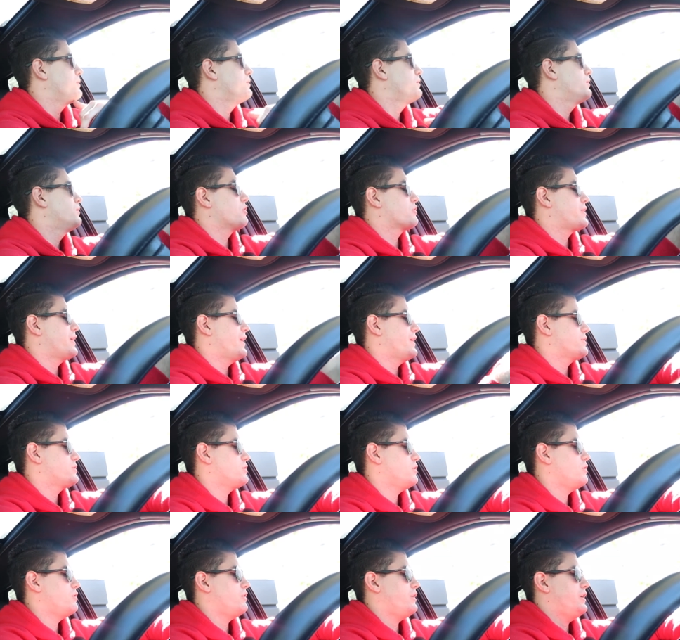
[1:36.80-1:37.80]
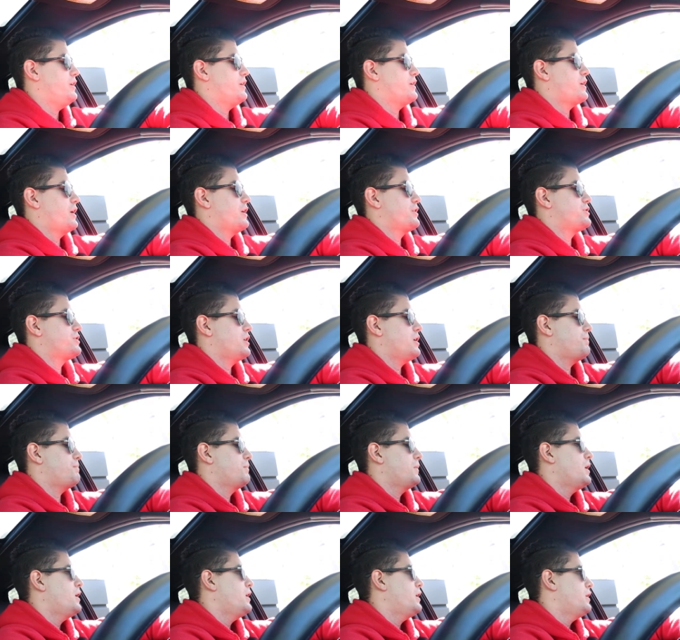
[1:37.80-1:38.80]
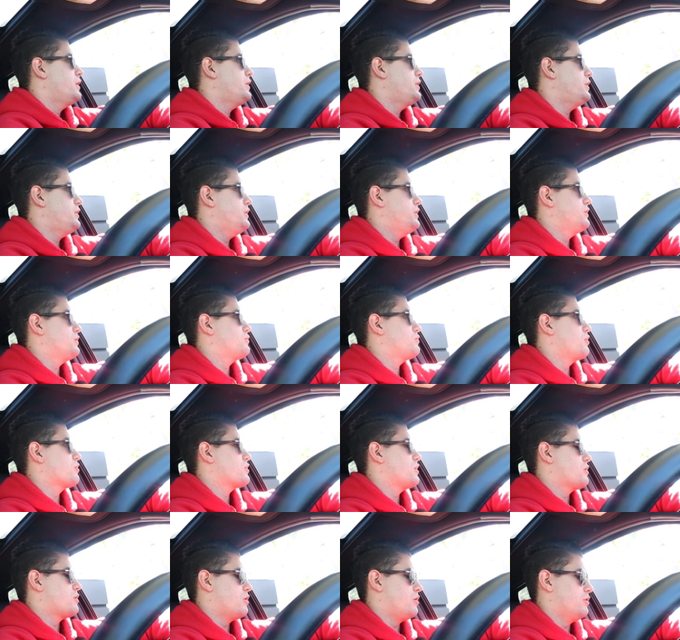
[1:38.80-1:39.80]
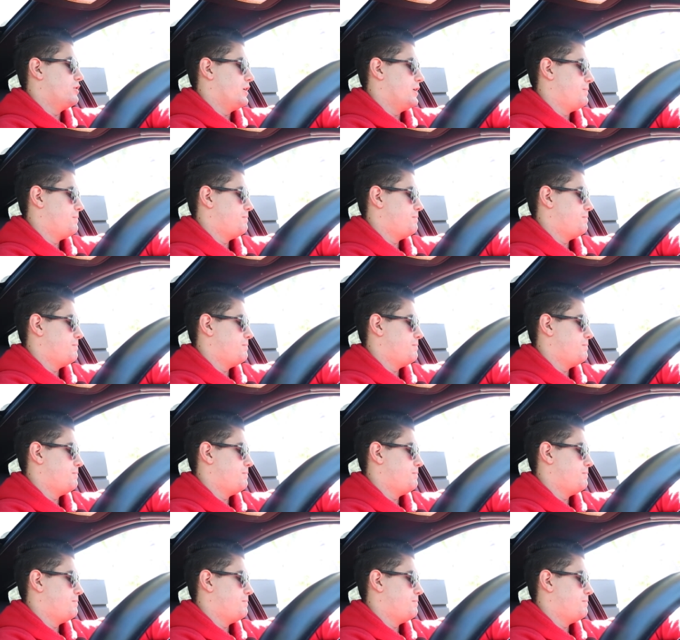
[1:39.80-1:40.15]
Solo queso y ketchup y Coca-Cola.